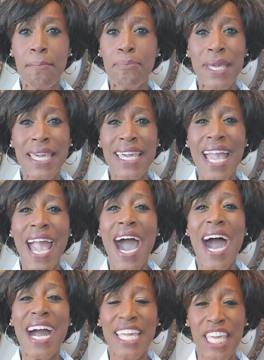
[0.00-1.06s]
Be
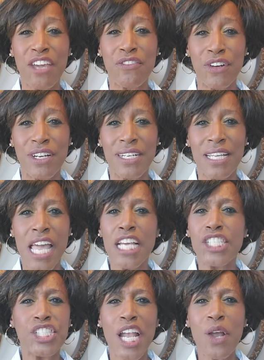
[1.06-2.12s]
a giver.
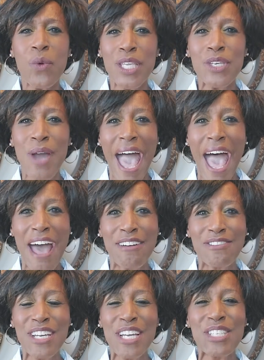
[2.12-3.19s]
Share what you have,
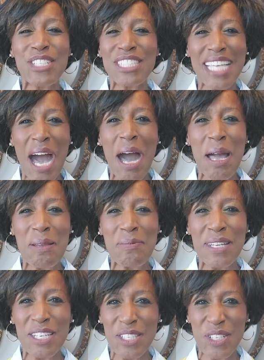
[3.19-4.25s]
your
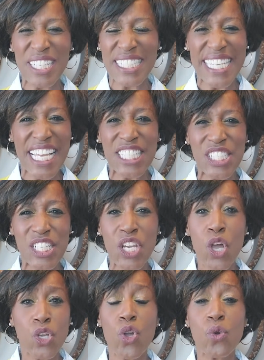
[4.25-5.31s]
time, your
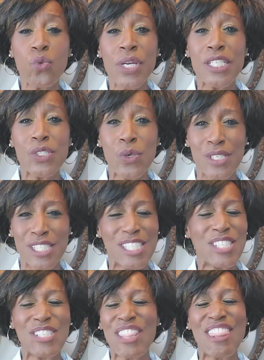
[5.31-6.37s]
attention, your
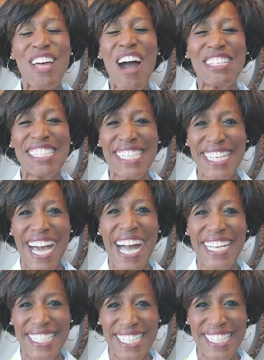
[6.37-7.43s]
resources, your thoughts and
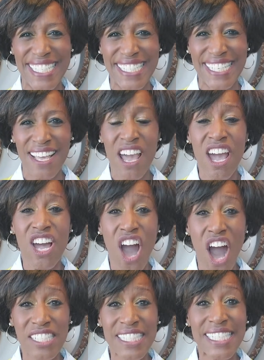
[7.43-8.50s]
ideas.
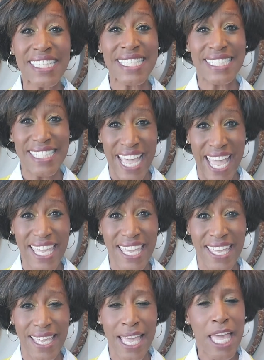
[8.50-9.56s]
Constantly
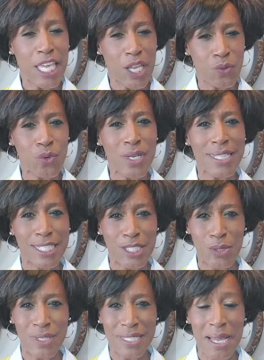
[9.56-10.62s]
taking can really
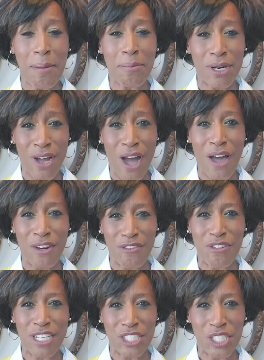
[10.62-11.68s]
do a number on a
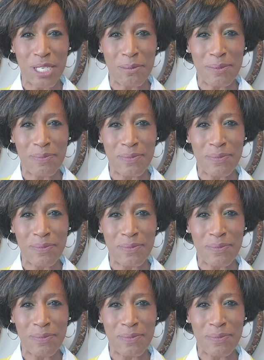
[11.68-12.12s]
friendship.